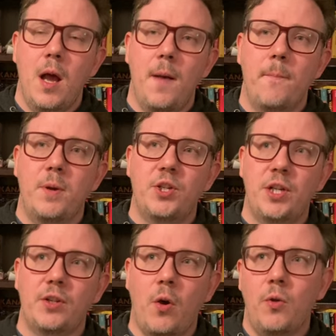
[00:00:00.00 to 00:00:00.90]
Um, but
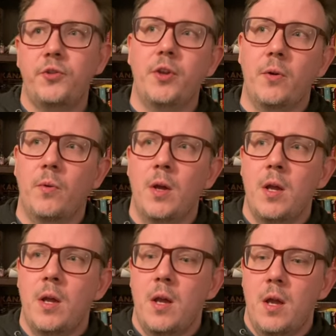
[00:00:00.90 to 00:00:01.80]
she's also
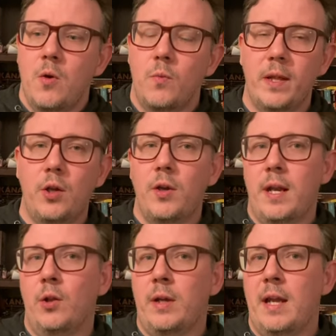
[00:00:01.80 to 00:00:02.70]
really good
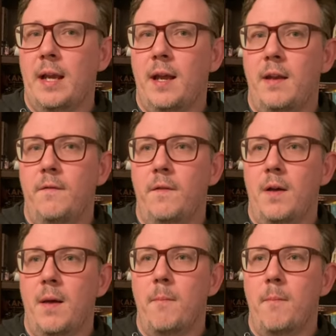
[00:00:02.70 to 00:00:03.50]
at looking at kind of uh,